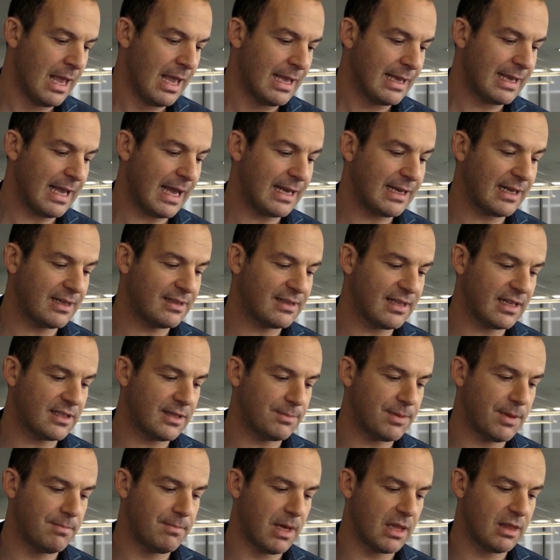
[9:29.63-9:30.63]
Can I set
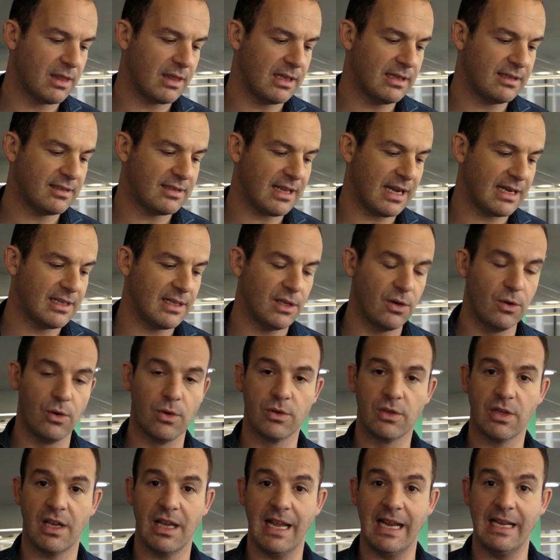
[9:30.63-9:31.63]
up a monthly standing
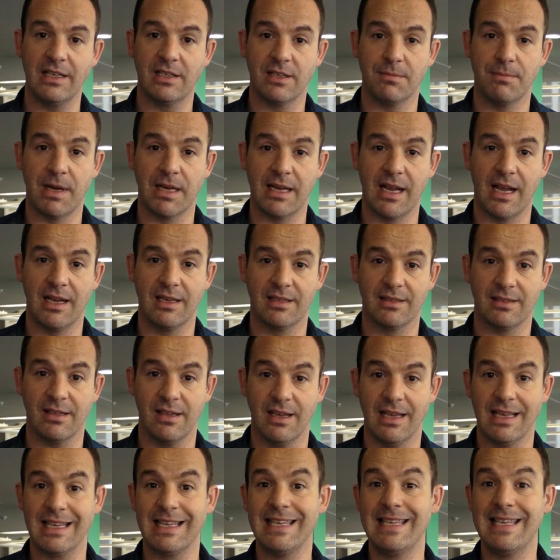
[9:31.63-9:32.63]
order into my
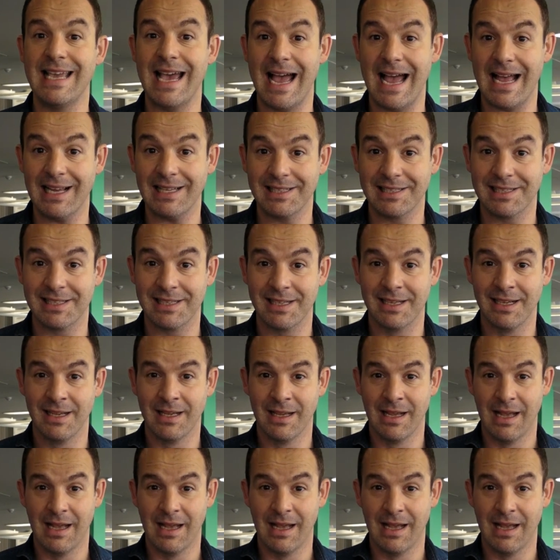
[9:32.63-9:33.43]
ISA? Yes.